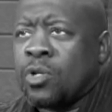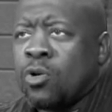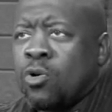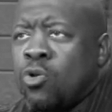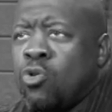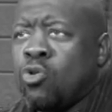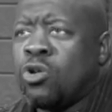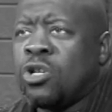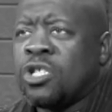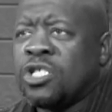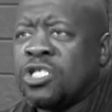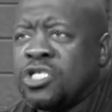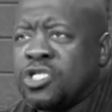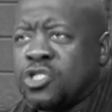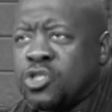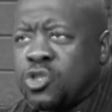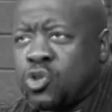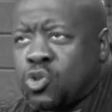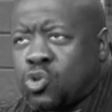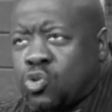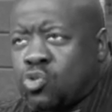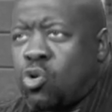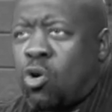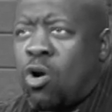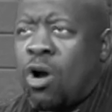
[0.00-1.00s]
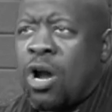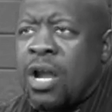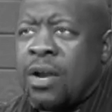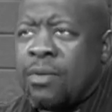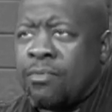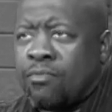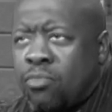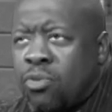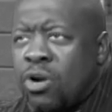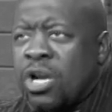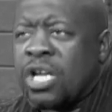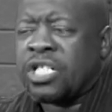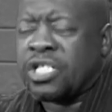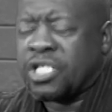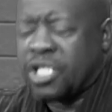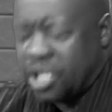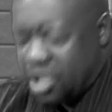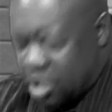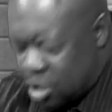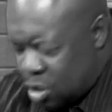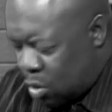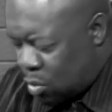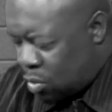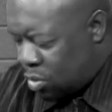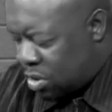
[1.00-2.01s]
who could destroy and break the
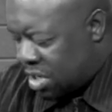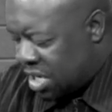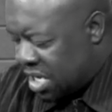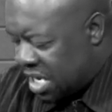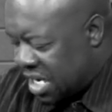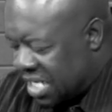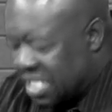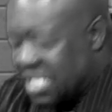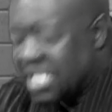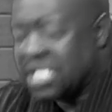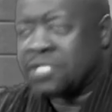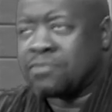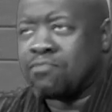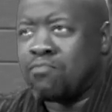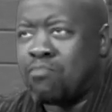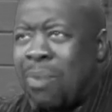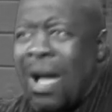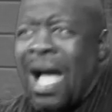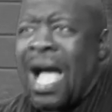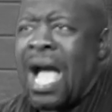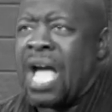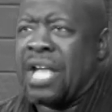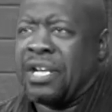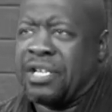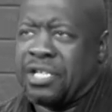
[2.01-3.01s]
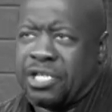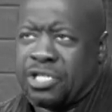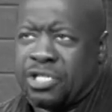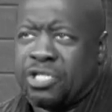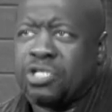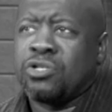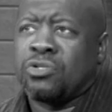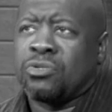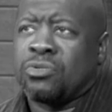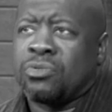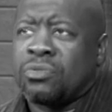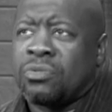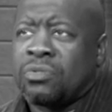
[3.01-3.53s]
yoke that's binding you,